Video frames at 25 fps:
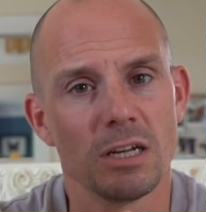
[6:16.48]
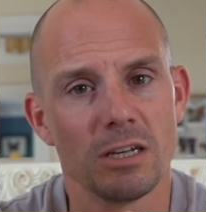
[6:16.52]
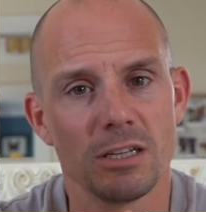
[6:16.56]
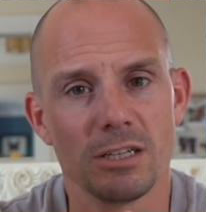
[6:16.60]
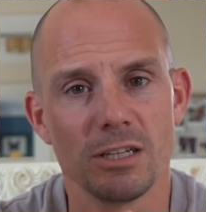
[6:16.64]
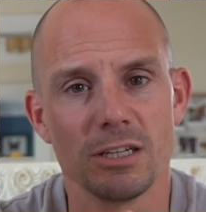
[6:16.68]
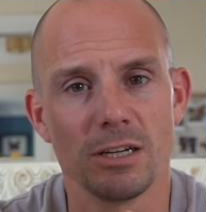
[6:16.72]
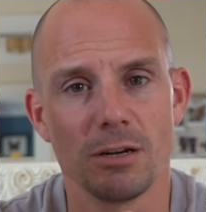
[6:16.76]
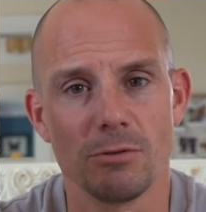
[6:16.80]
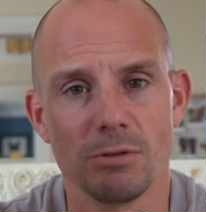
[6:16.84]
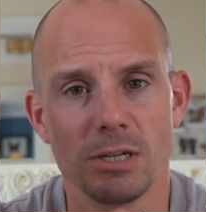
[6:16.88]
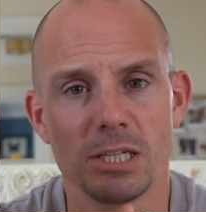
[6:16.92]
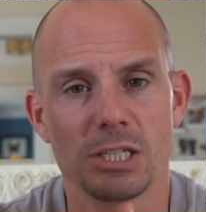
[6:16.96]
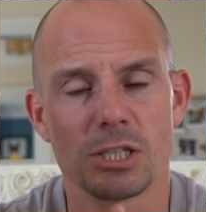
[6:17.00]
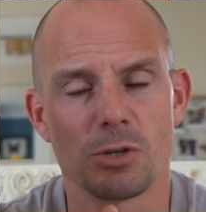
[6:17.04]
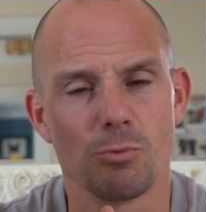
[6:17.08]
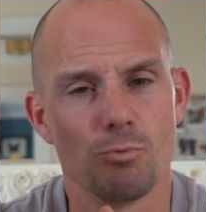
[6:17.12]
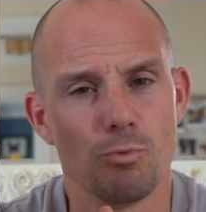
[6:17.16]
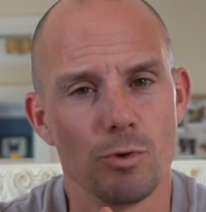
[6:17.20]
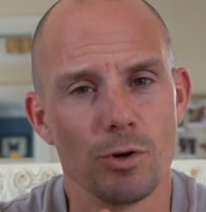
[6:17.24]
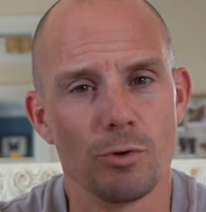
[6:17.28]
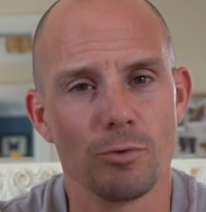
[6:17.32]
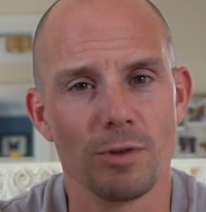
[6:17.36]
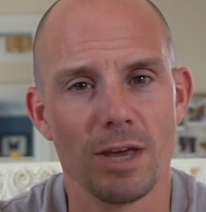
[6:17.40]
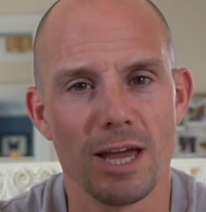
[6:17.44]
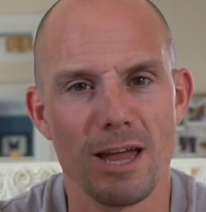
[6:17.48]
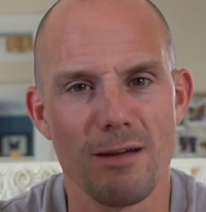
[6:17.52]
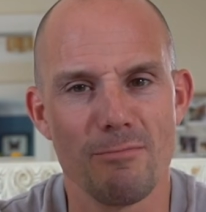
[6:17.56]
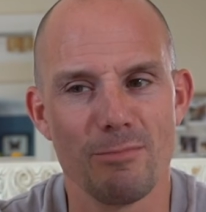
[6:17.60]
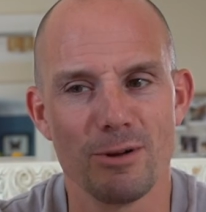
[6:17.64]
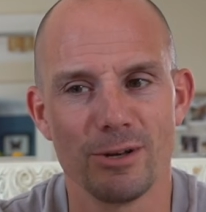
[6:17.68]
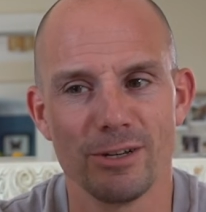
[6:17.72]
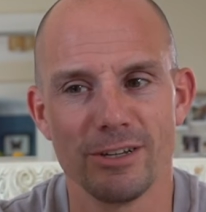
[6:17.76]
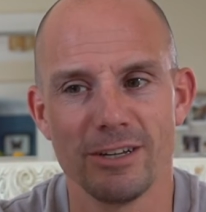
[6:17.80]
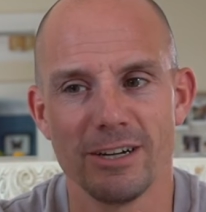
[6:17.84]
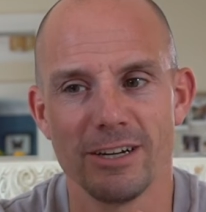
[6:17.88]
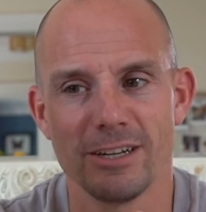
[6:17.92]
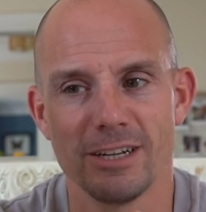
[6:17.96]
you know, it's the real them,
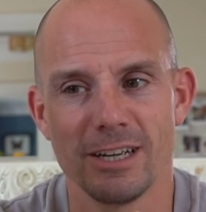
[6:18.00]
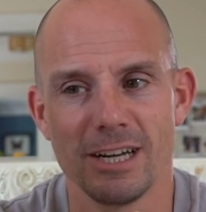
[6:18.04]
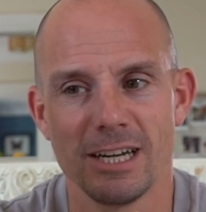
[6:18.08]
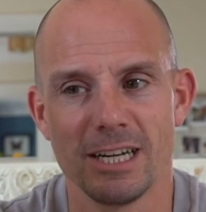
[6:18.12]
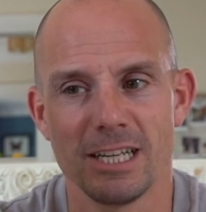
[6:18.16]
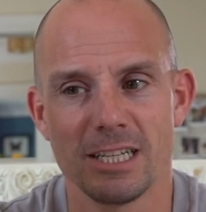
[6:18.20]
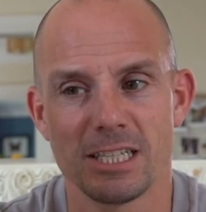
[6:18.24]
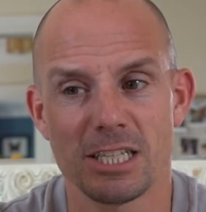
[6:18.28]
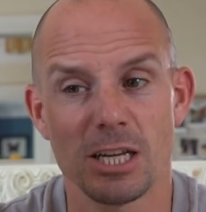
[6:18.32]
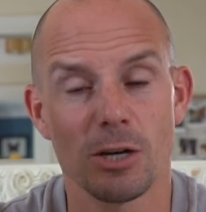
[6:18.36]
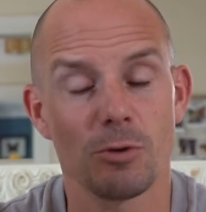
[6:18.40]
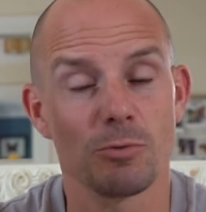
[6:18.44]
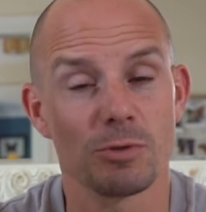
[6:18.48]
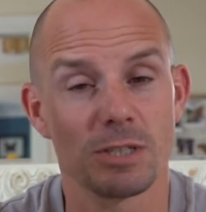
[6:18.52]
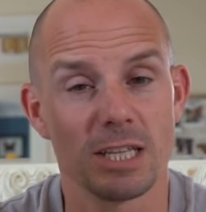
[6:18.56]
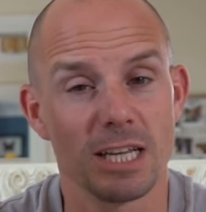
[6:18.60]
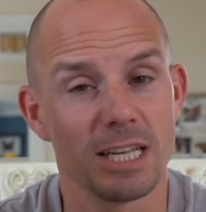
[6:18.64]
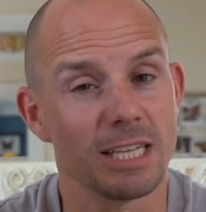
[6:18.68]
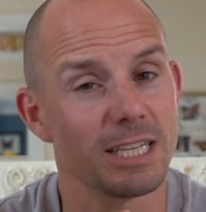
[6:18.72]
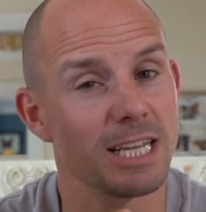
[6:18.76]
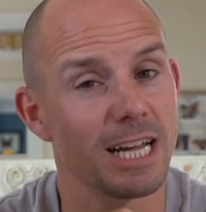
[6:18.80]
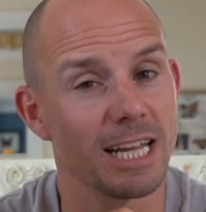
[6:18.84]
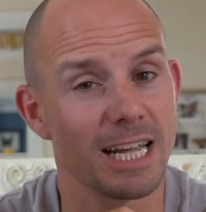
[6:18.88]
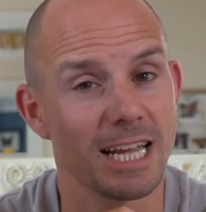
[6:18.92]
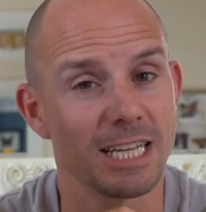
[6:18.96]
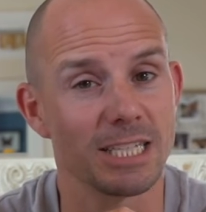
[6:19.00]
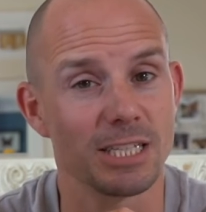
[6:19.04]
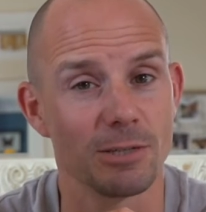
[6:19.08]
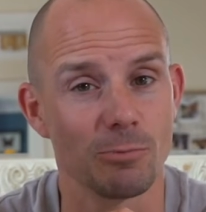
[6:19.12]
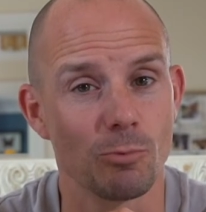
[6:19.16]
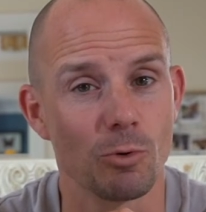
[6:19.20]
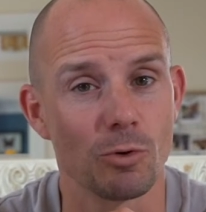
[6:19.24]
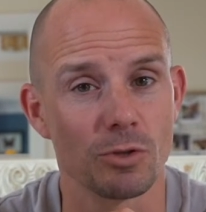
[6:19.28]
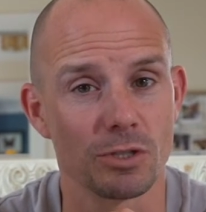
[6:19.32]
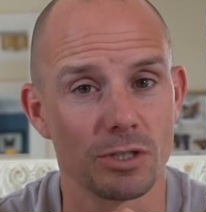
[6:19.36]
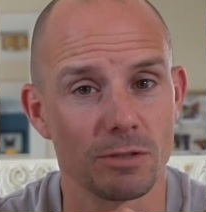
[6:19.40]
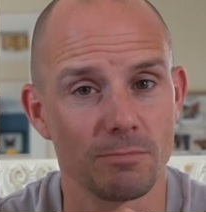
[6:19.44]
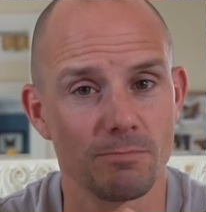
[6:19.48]
and it tells their day as it
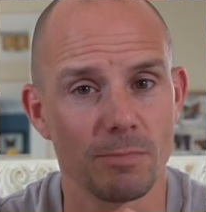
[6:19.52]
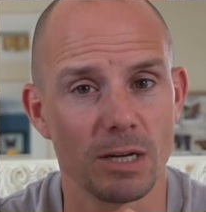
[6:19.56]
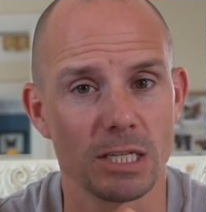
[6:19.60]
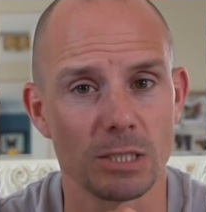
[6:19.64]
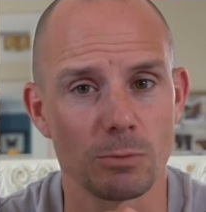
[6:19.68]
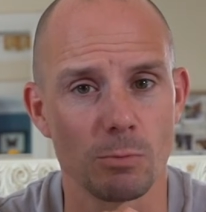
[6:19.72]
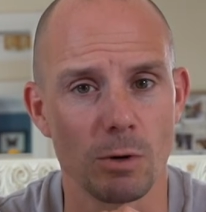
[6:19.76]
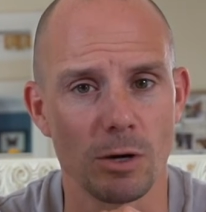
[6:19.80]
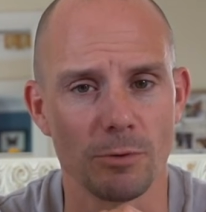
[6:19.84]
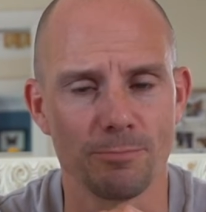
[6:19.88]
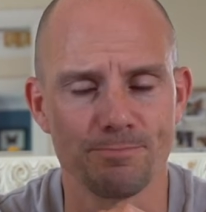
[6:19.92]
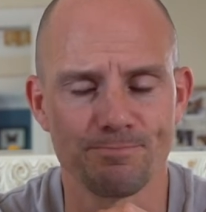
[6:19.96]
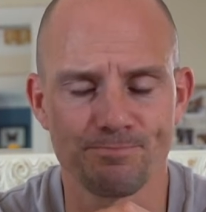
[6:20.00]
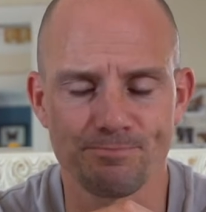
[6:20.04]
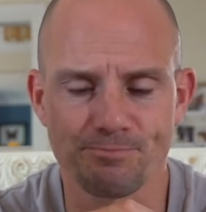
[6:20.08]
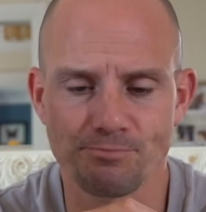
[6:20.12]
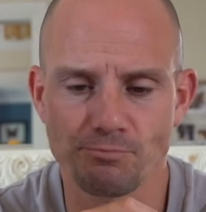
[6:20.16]
was as well.